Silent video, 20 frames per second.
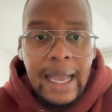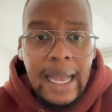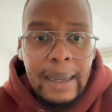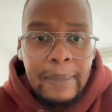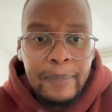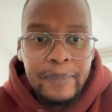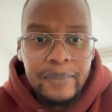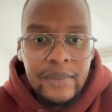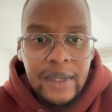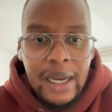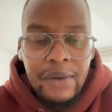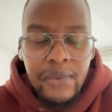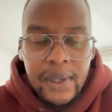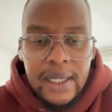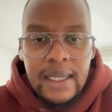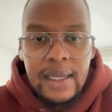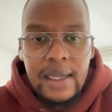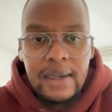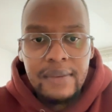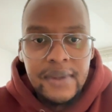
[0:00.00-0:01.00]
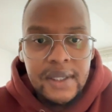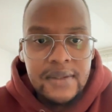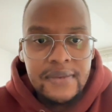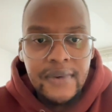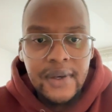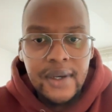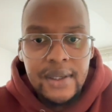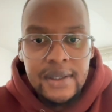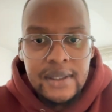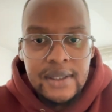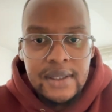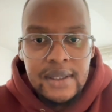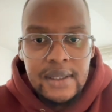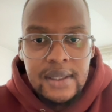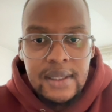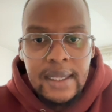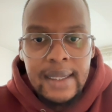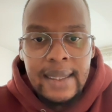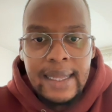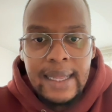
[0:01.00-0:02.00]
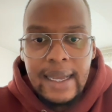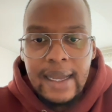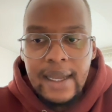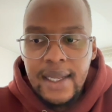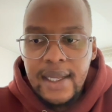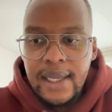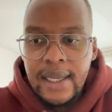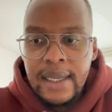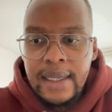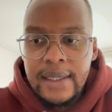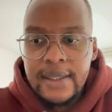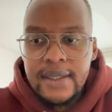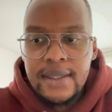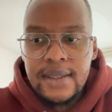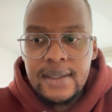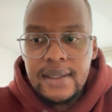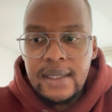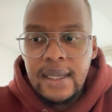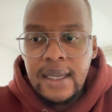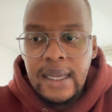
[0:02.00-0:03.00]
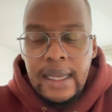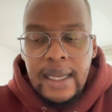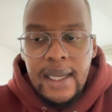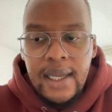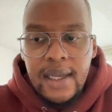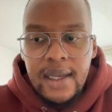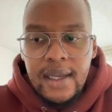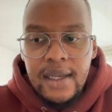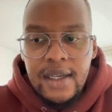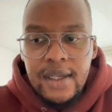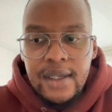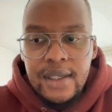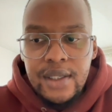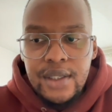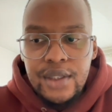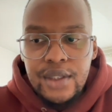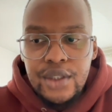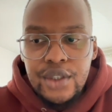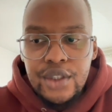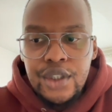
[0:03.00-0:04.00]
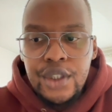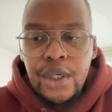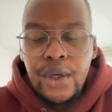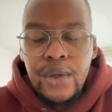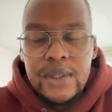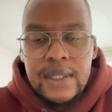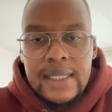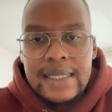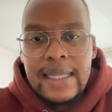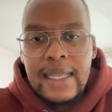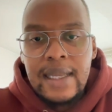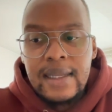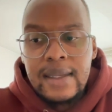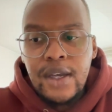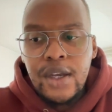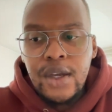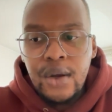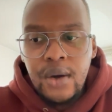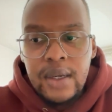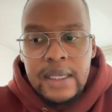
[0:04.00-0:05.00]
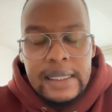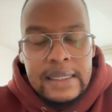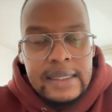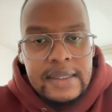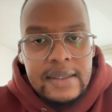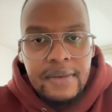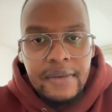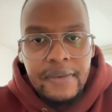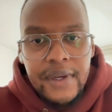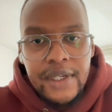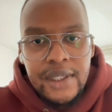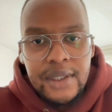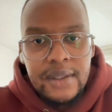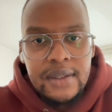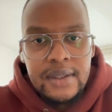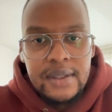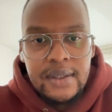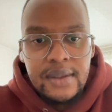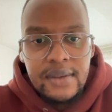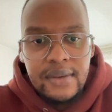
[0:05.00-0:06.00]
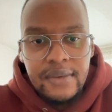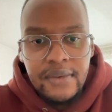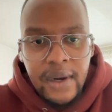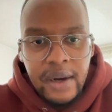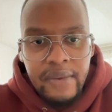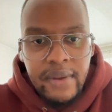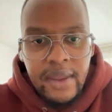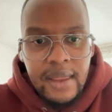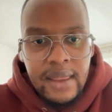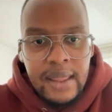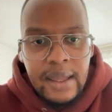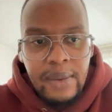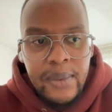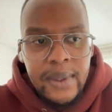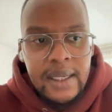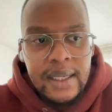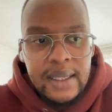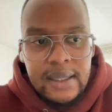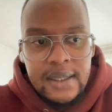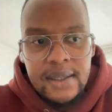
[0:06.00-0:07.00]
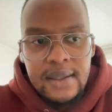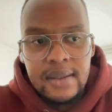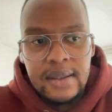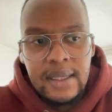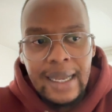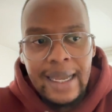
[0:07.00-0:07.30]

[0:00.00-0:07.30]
I really love this verse in that it shows us that God is sufficient for everything that we need.